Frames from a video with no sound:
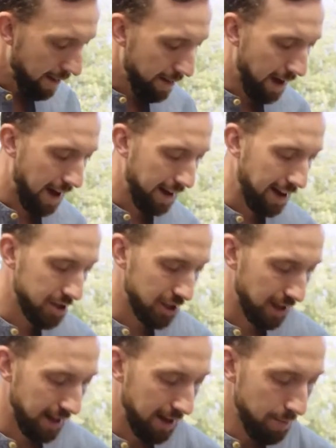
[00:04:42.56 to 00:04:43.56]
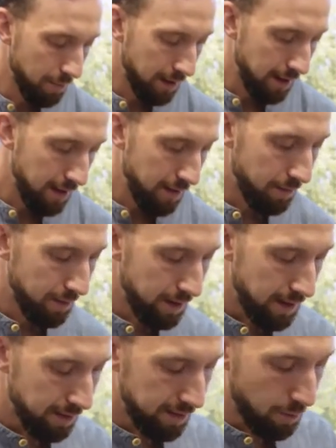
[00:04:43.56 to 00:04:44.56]
that actually
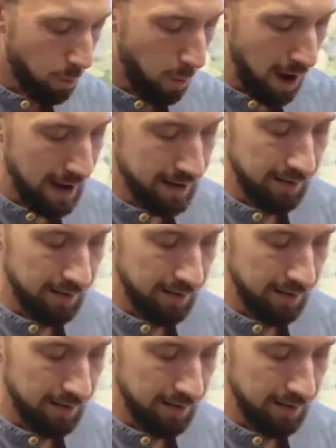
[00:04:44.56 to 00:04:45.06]
the white